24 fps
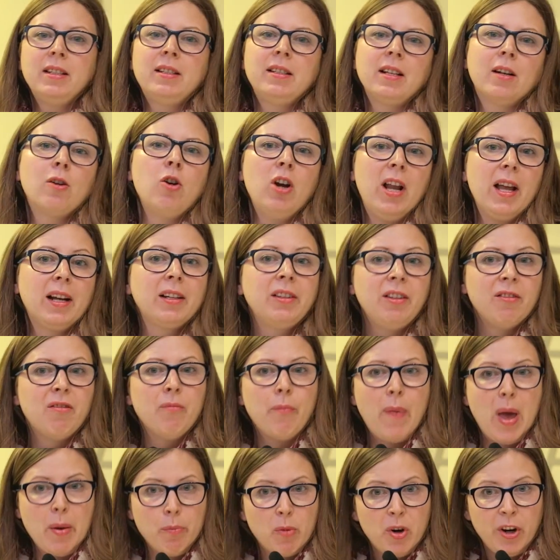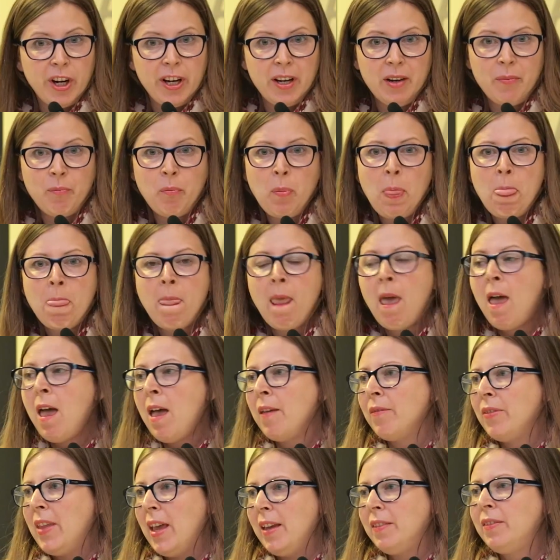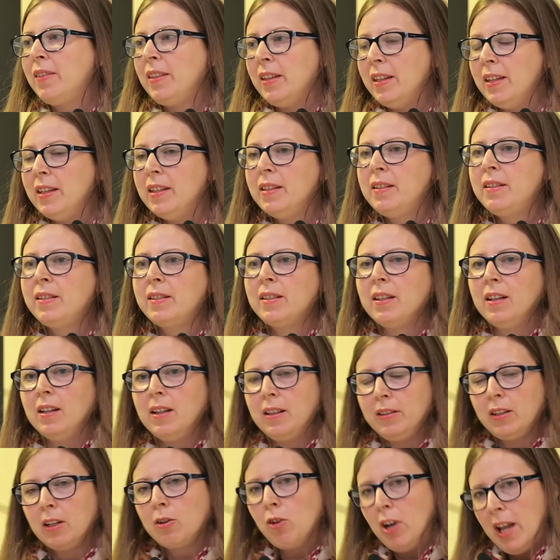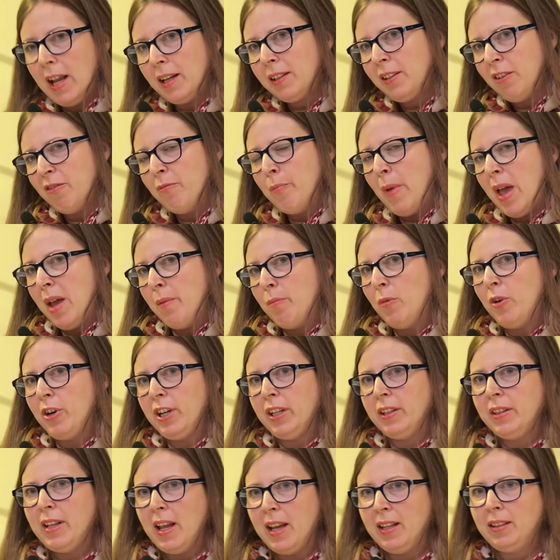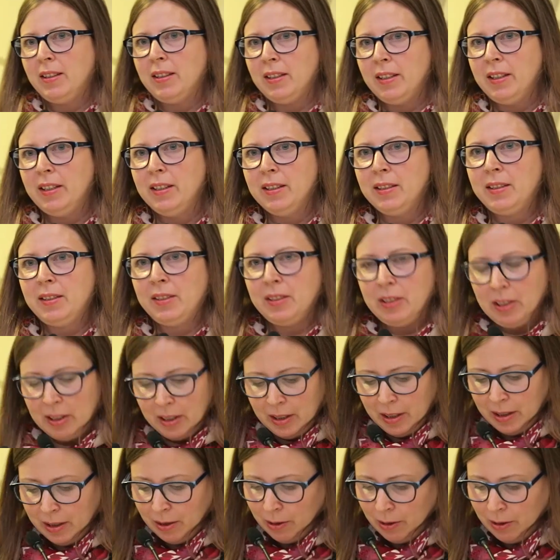It's a collective memory that is the collective memory that is